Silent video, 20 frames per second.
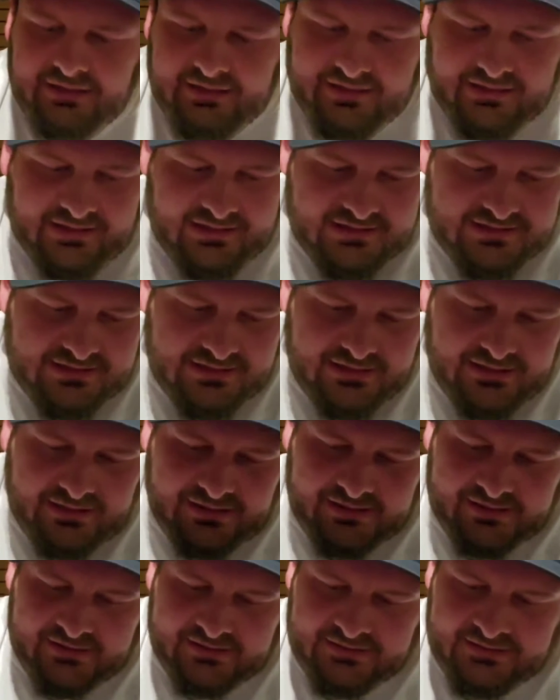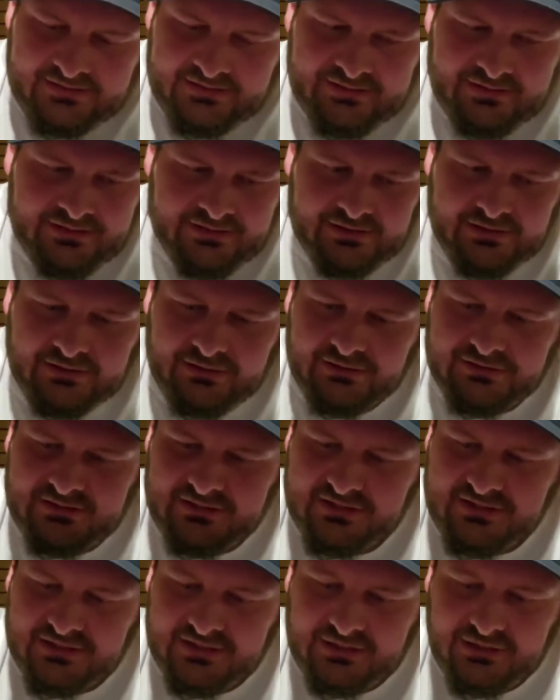It is, you know, it looks
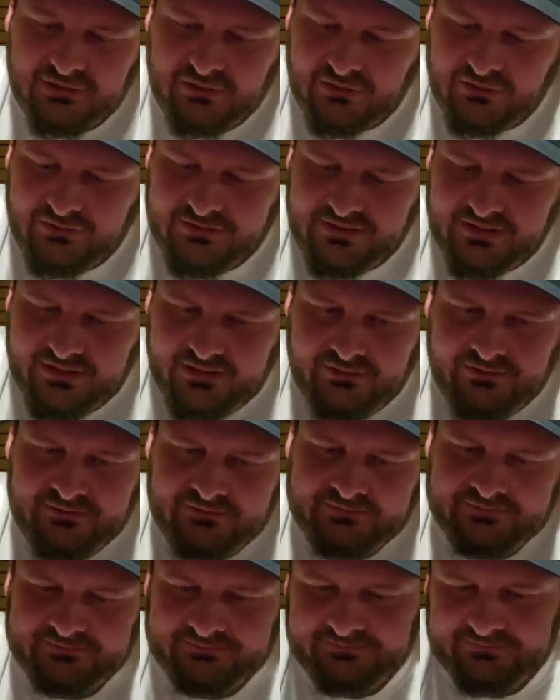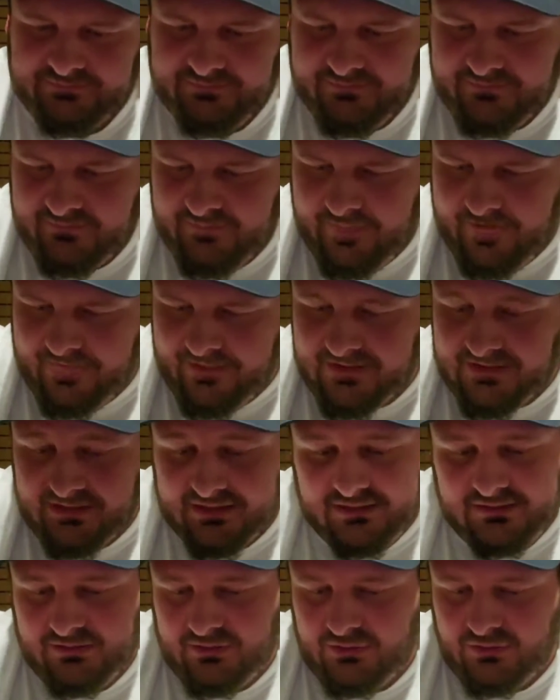just like a curl tail. It's
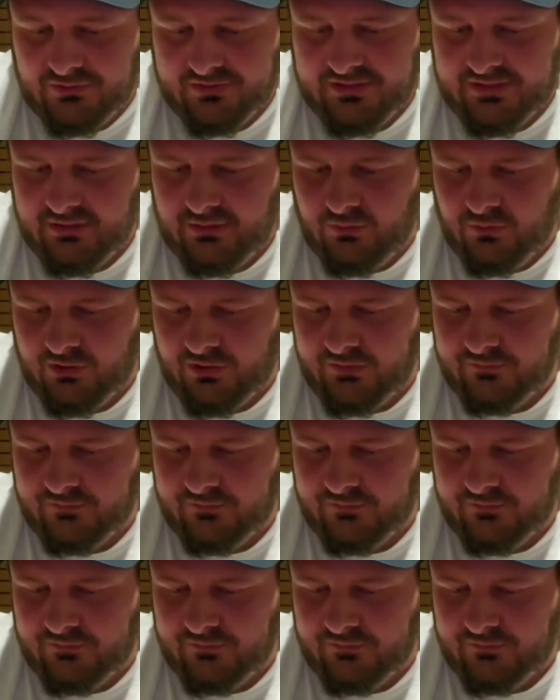like a curl tail